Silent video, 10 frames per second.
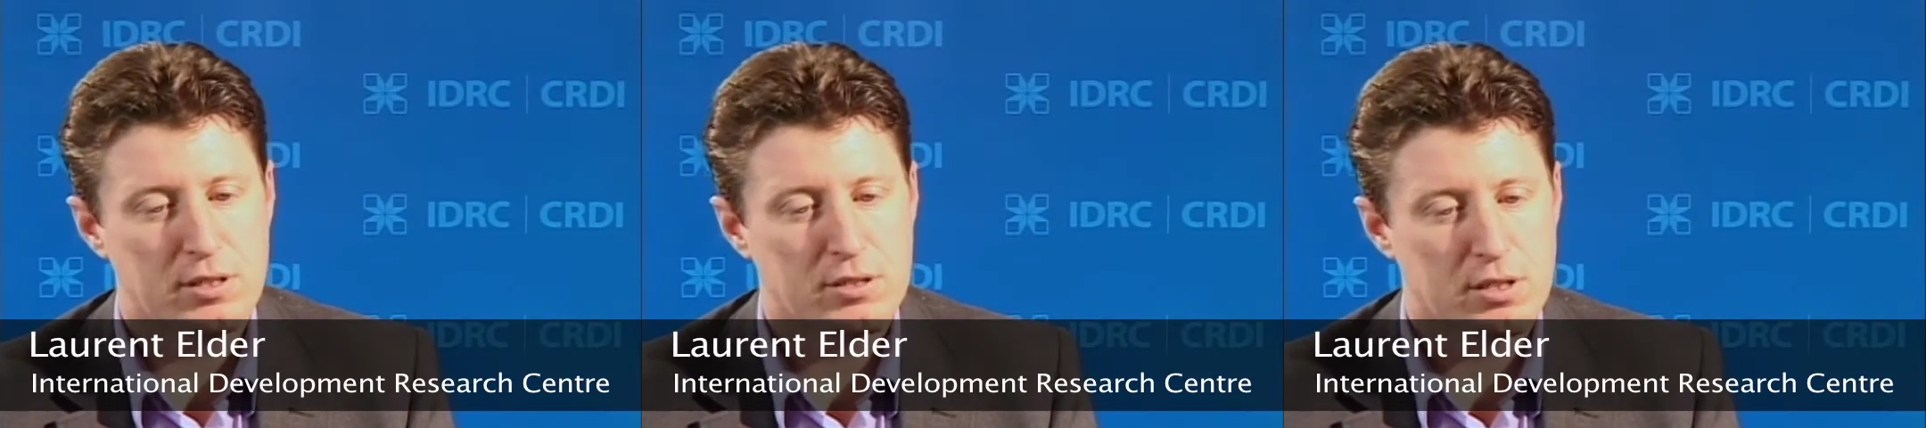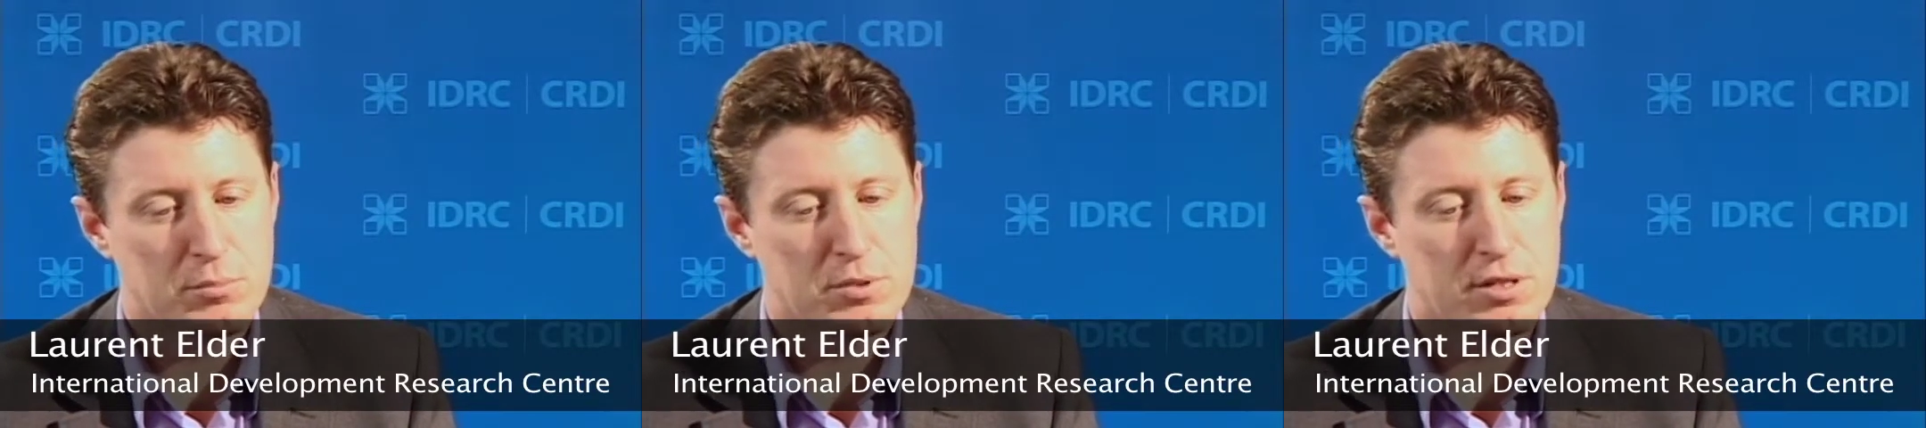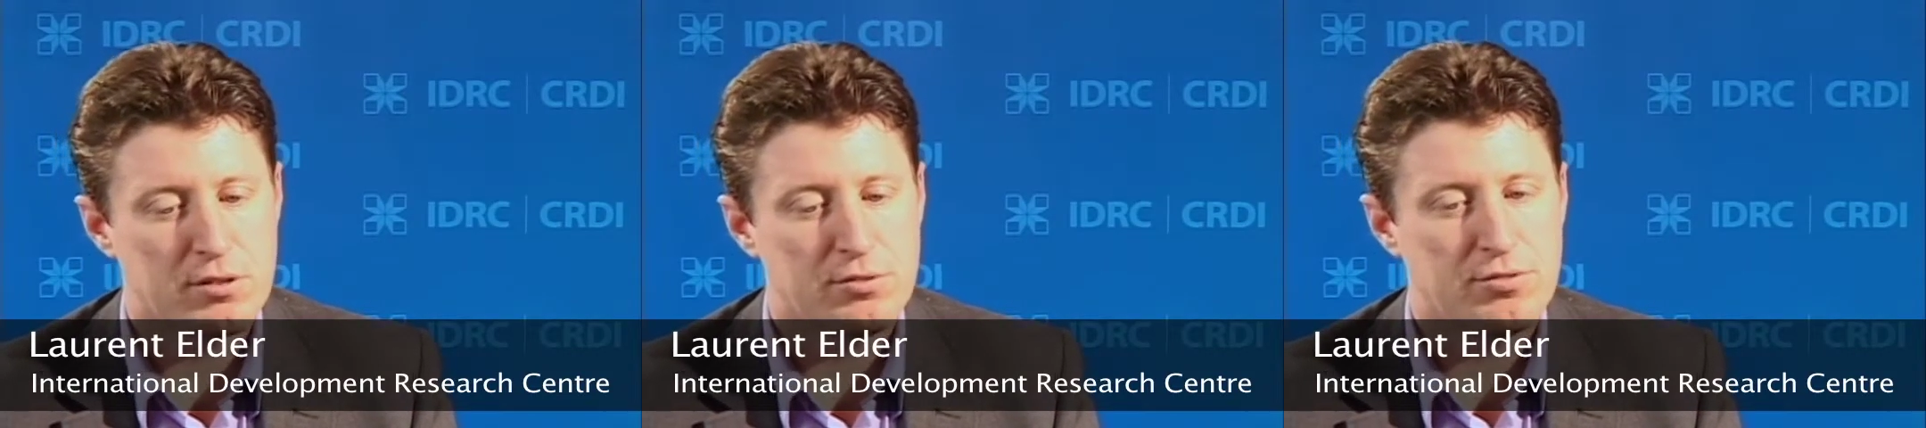in terms
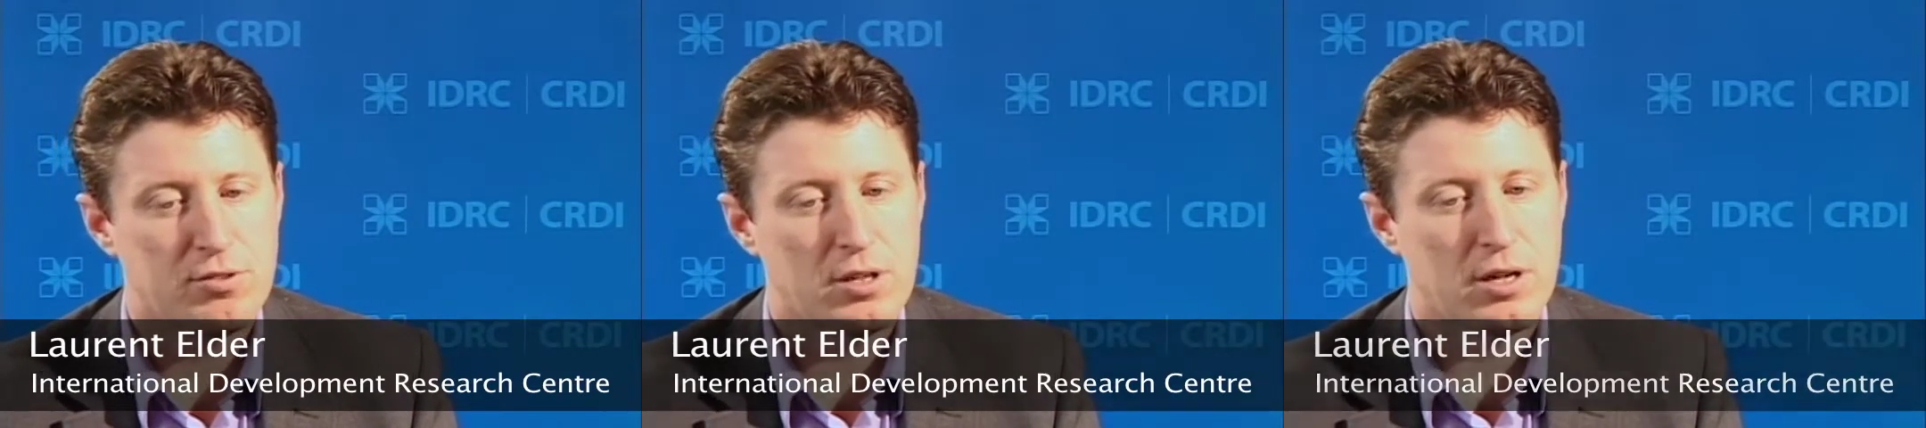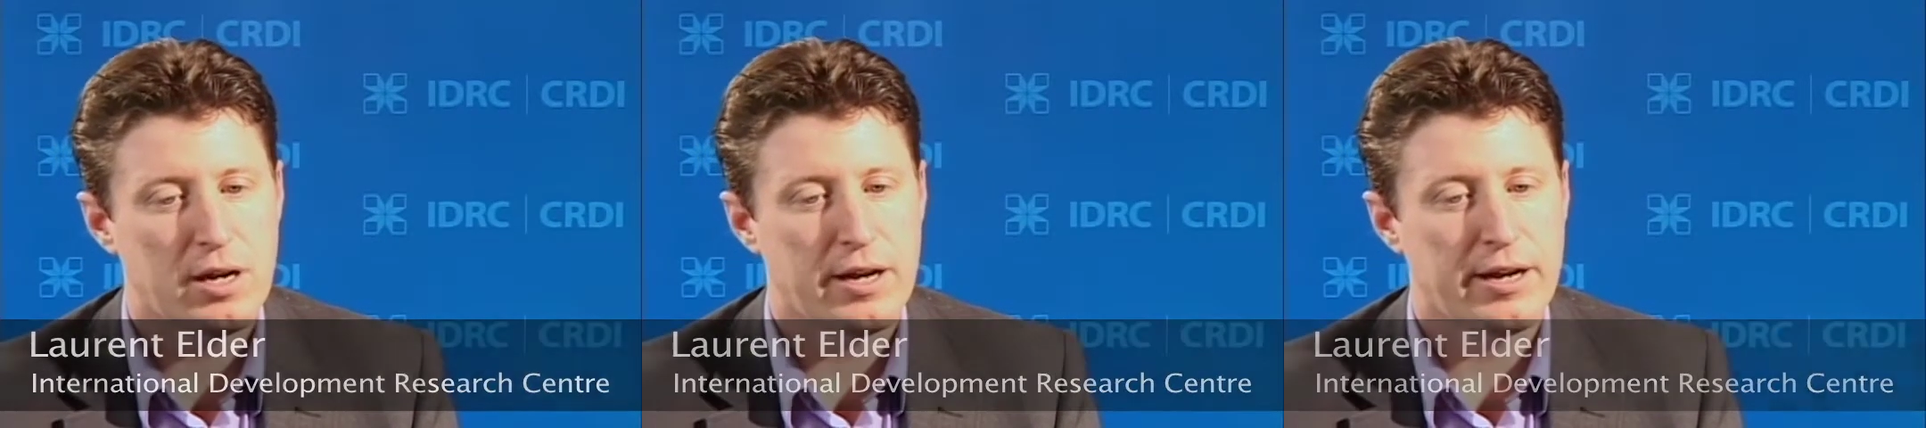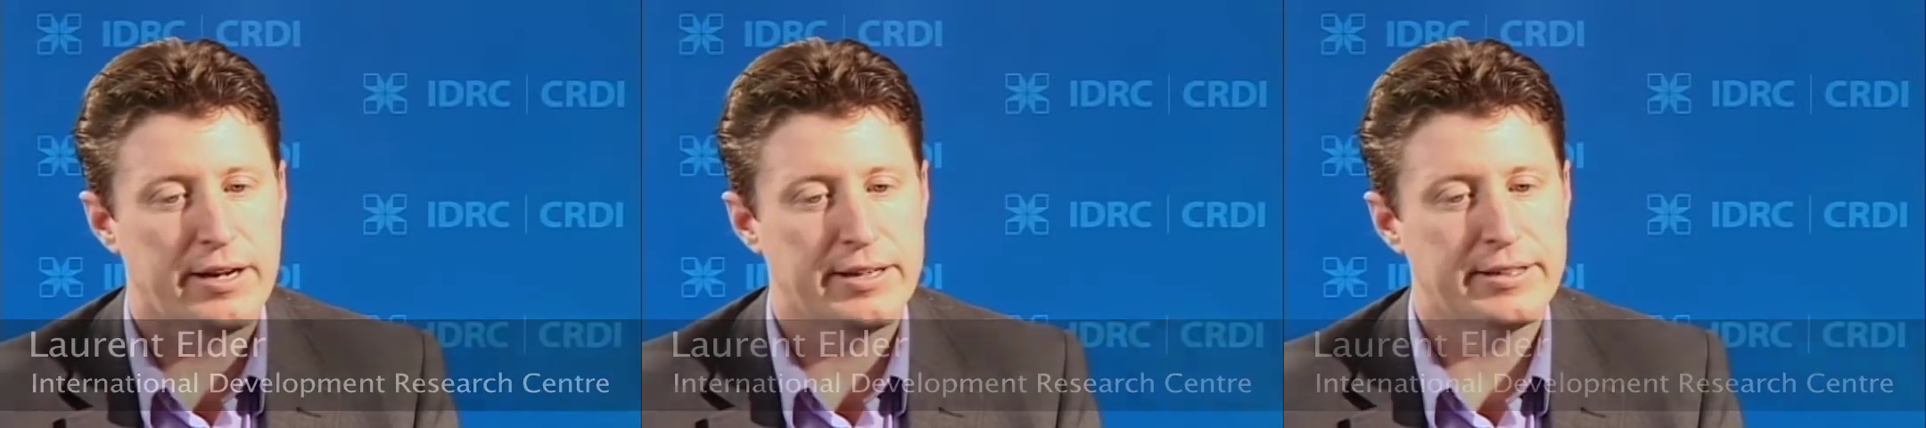of
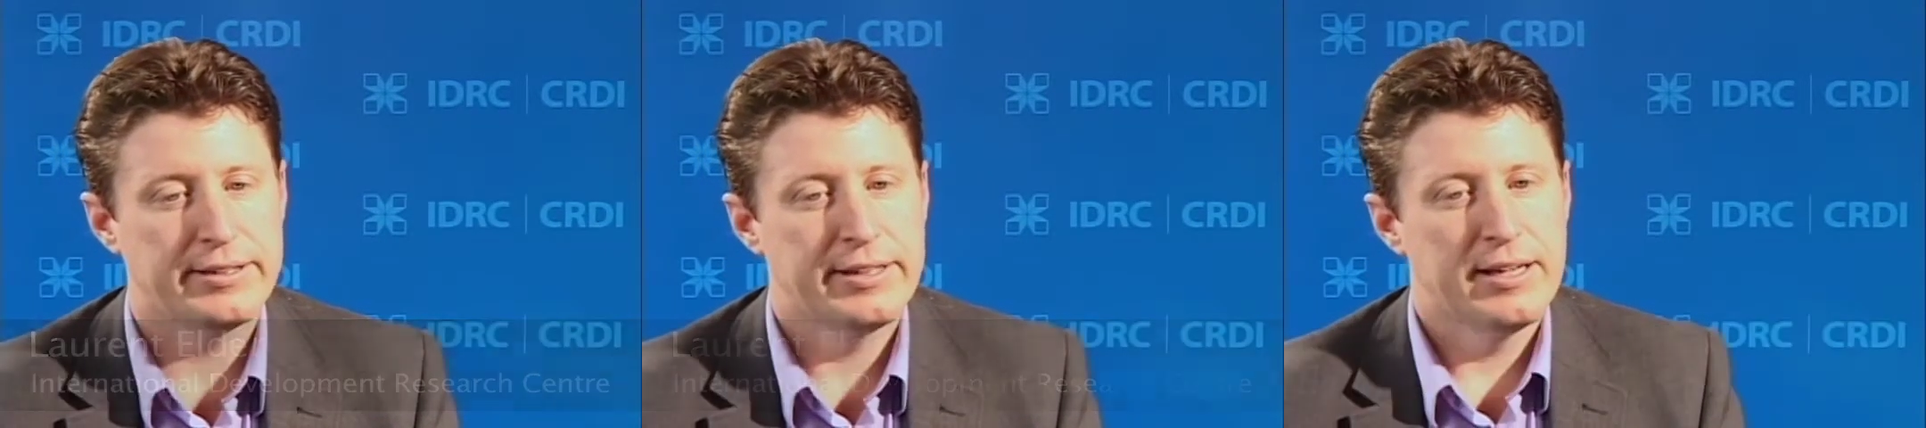a